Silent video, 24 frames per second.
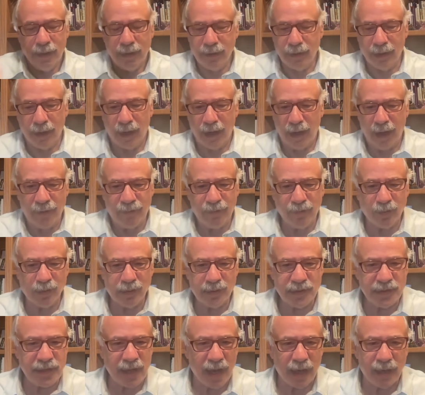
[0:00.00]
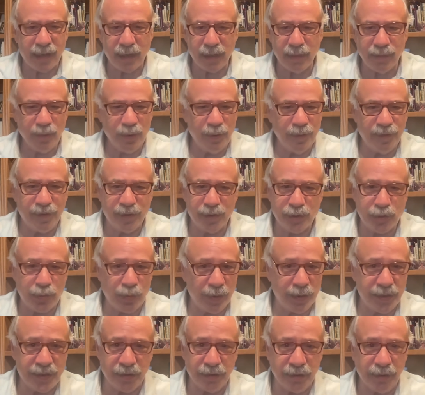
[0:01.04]
Yeah. Everyone's not going to move to
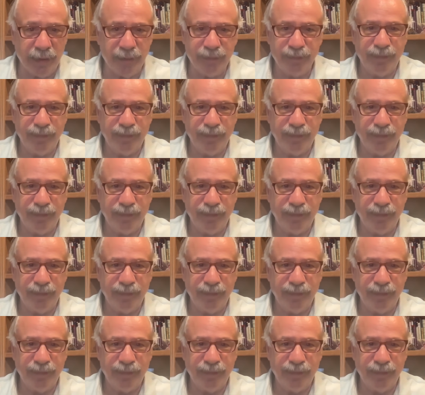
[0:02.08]
Switzerland.